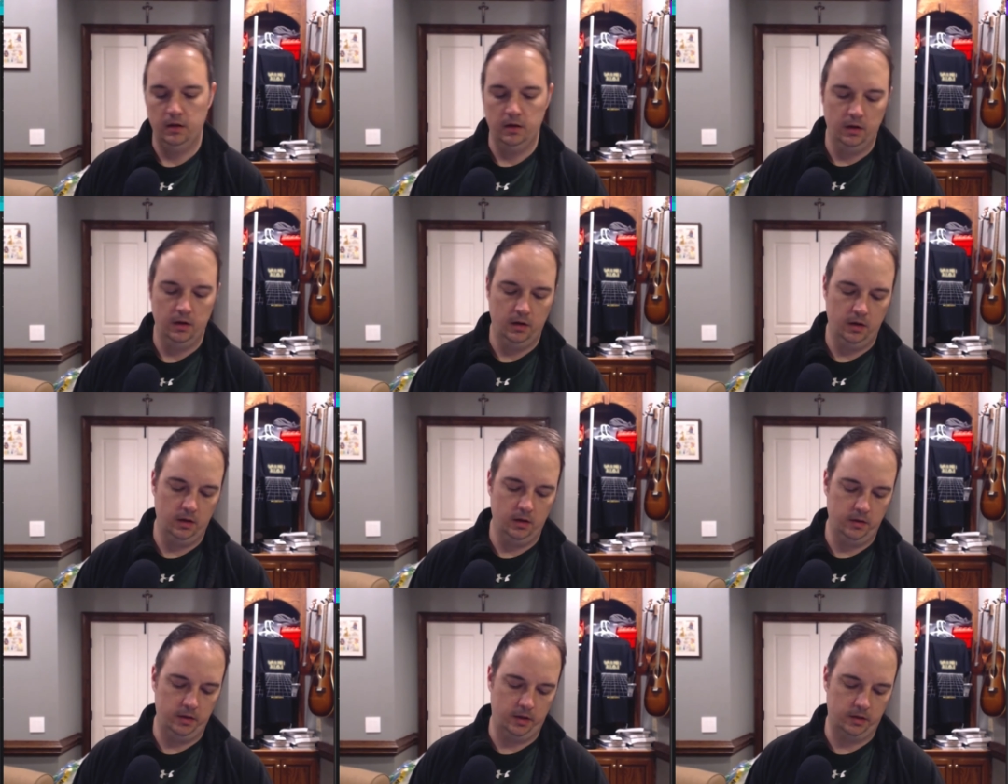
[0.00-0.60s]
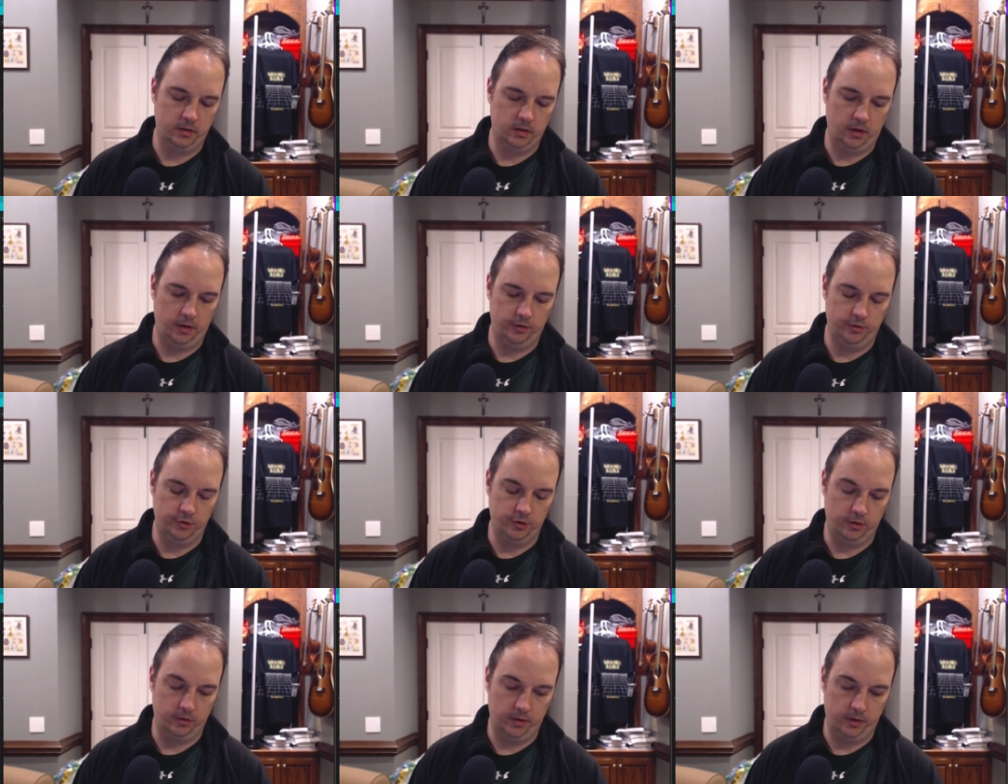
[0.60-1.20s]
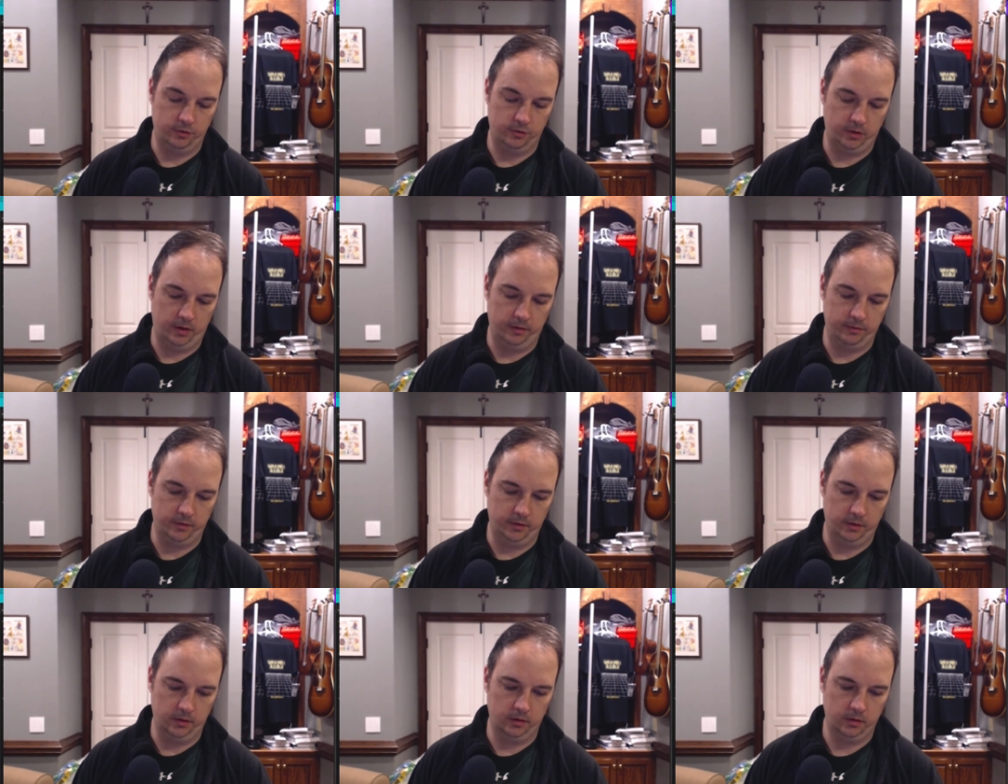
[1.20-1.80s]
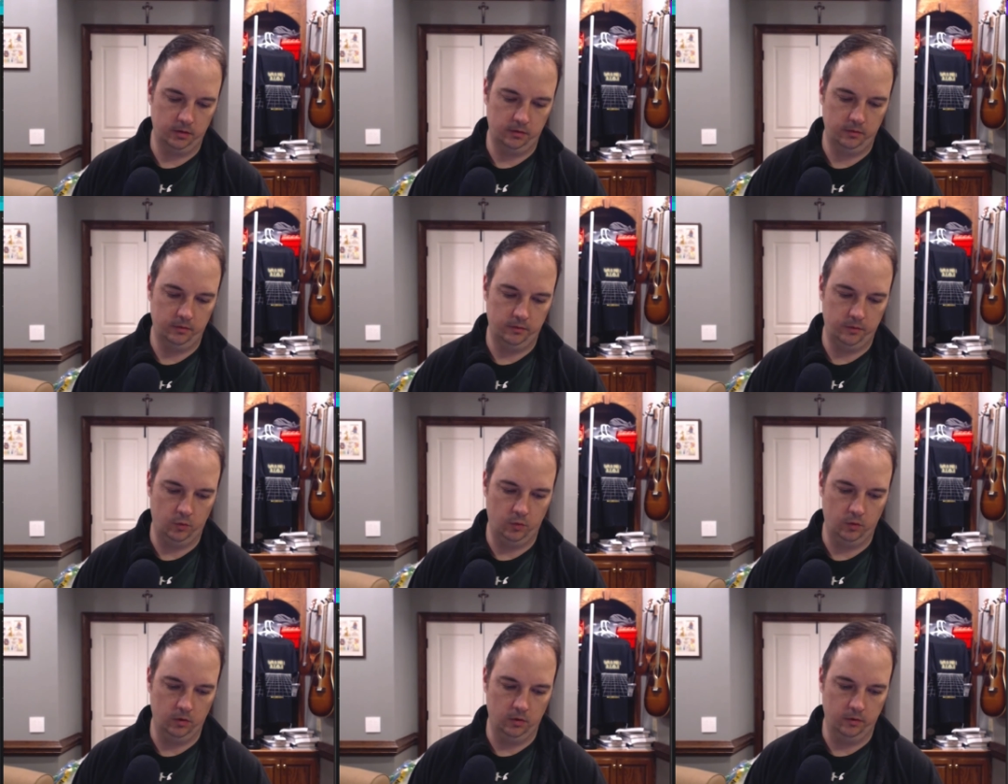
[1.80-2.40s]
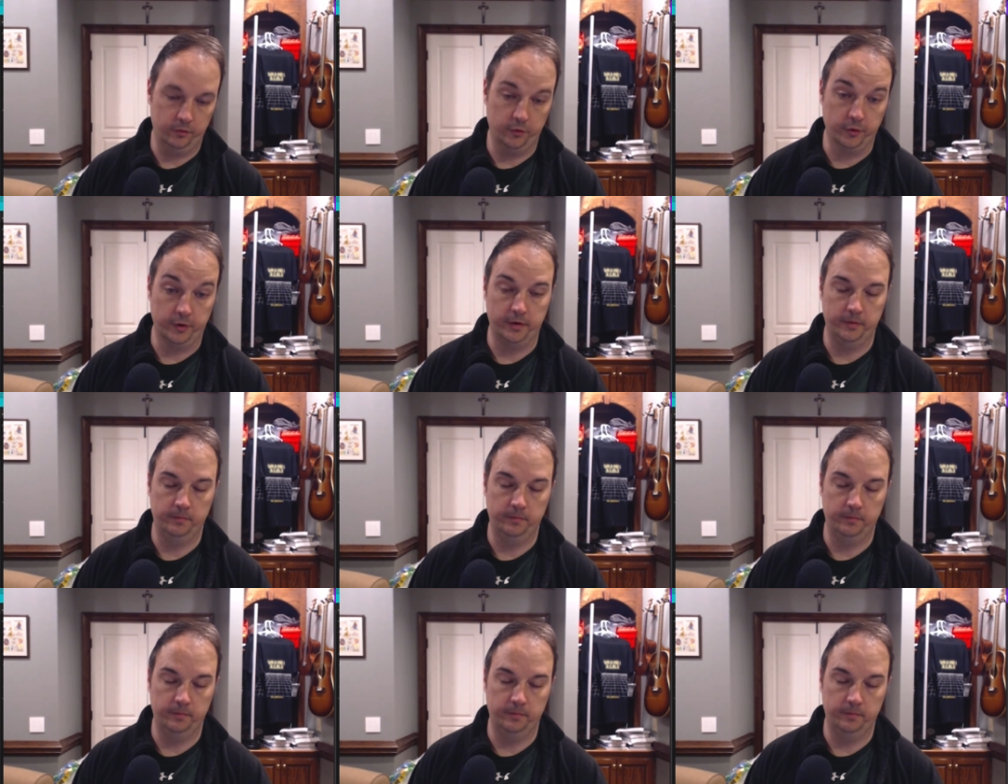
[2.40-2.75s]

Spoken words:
And that's how you generate traffic for free.